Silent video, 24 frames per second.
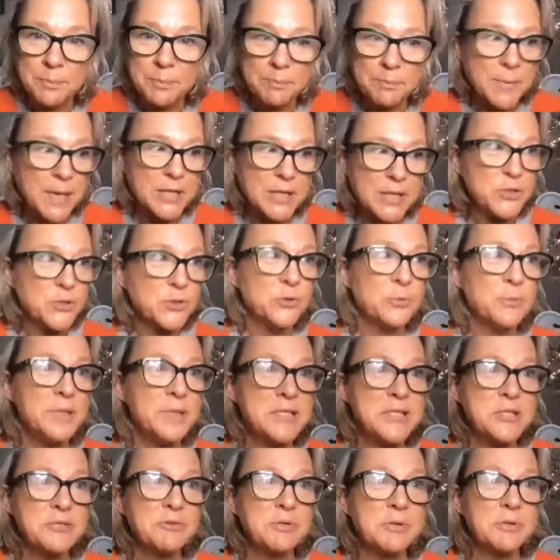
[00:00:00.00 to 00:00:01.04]
magical
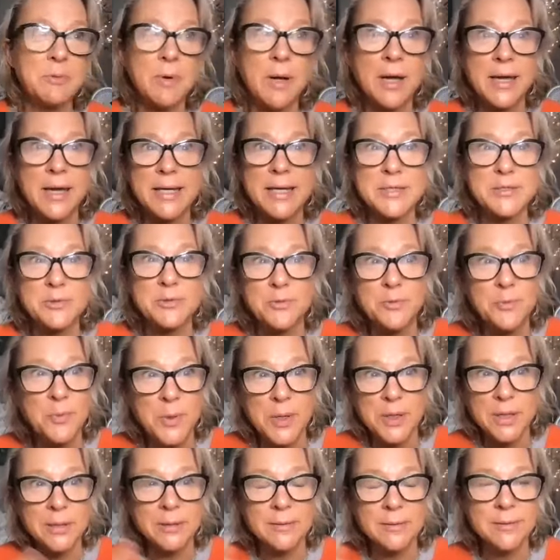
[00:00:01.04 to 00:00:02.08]
mystery ride or
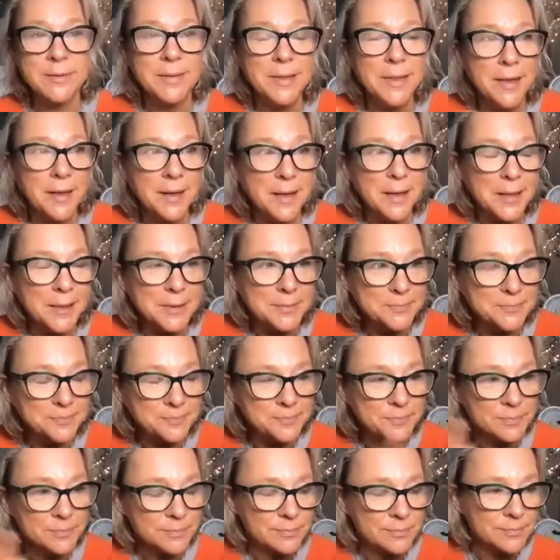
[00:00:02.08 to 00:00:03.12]
one
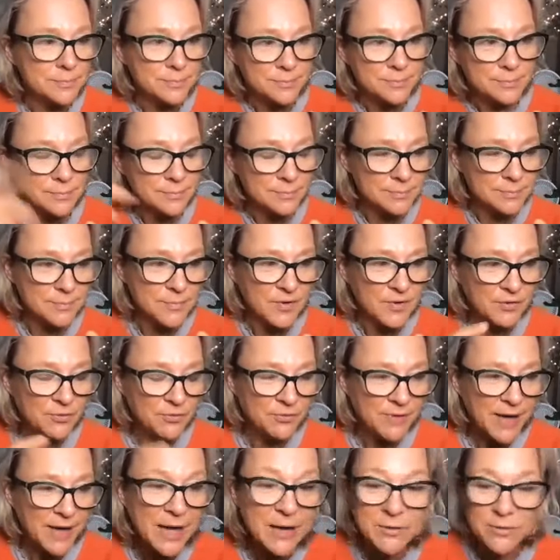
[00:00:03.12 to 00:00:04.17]

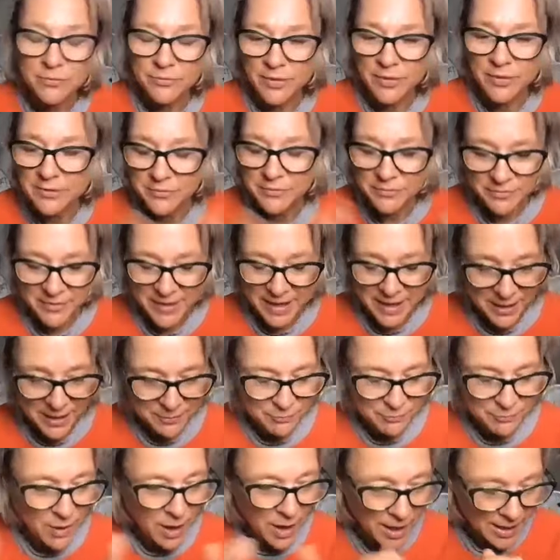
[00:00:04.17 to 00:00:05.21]

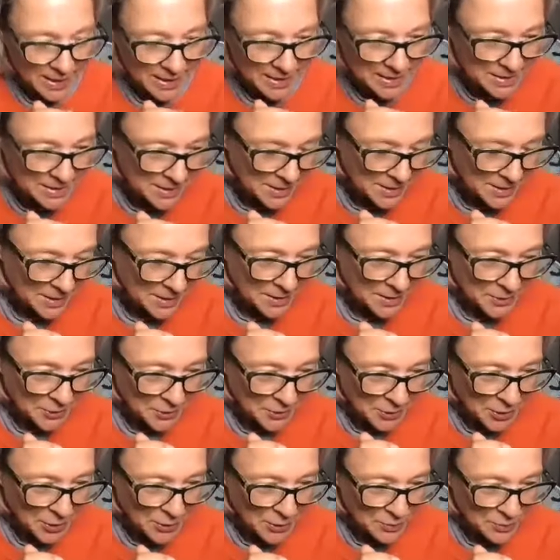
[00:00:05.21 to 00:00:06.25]
funfair ride,
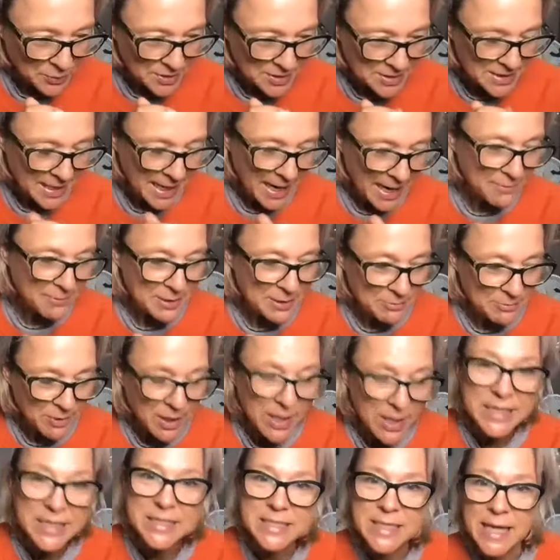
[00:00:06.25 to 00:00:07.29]
you know, scary
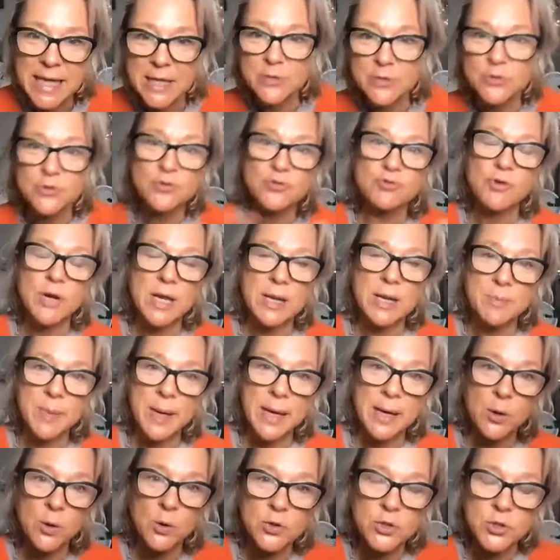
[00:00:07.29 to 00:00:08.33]
ride to get straight
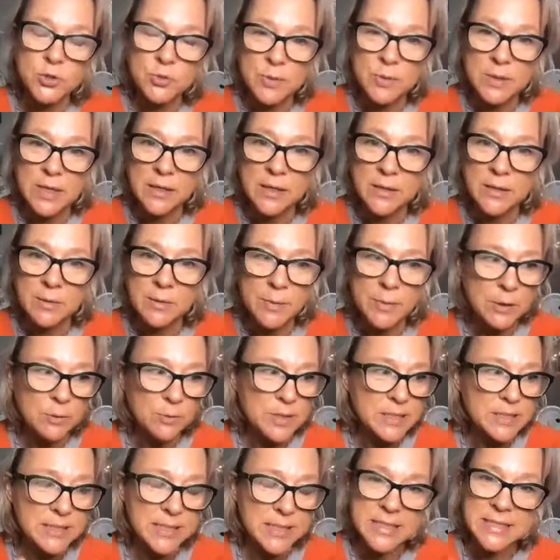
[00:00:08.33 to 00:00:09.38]
back onto another. We
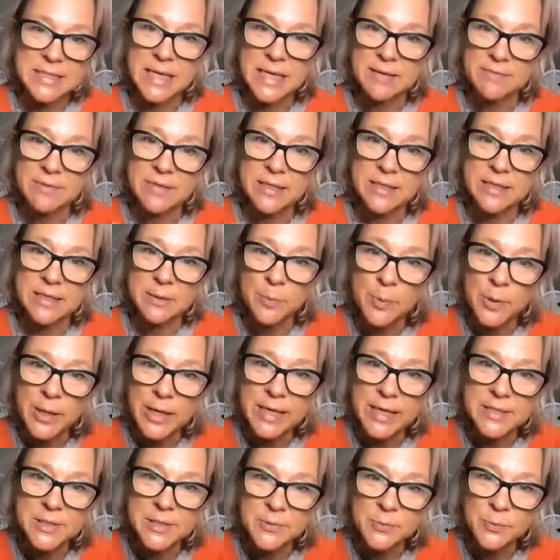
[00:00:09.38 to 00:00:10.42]
always tend to have a little
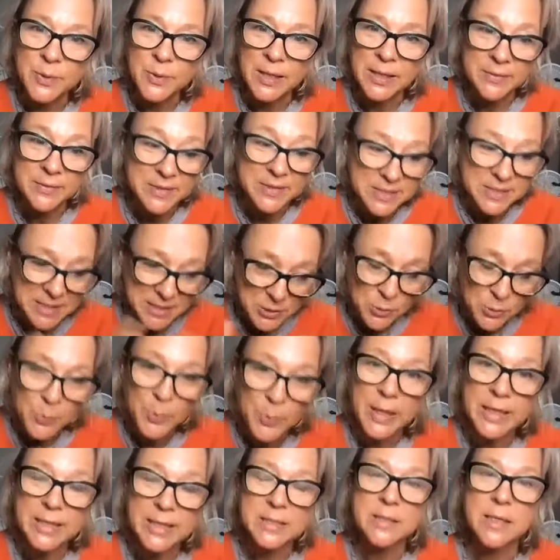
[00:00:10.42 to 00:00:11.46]
break, don't we? And this is your
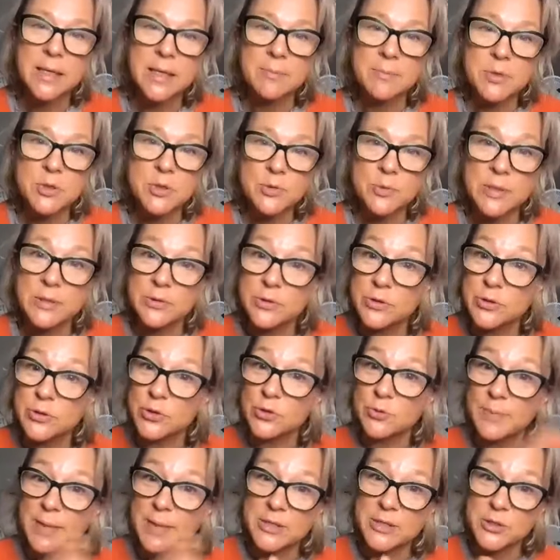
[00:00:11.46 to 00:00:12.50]
break time between the
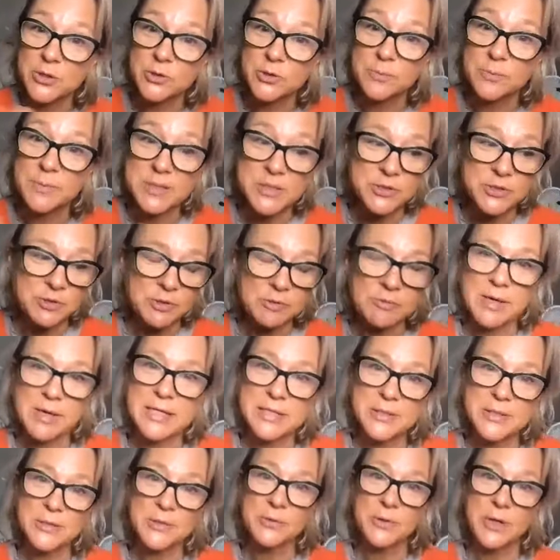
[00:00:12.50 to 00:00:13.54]
two magical mystery
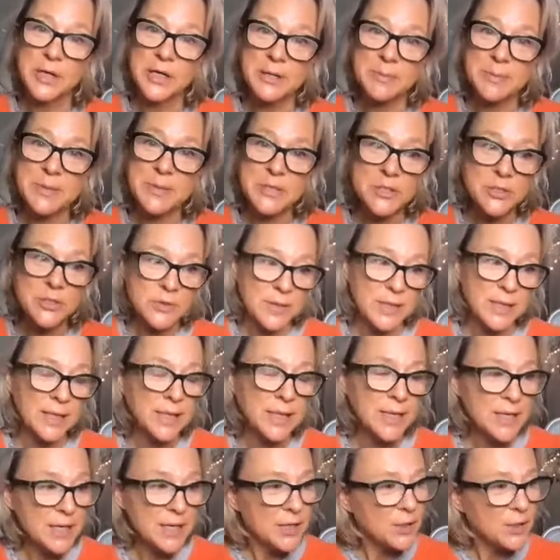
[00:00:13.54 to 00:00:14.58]
rides that you're going to be doing.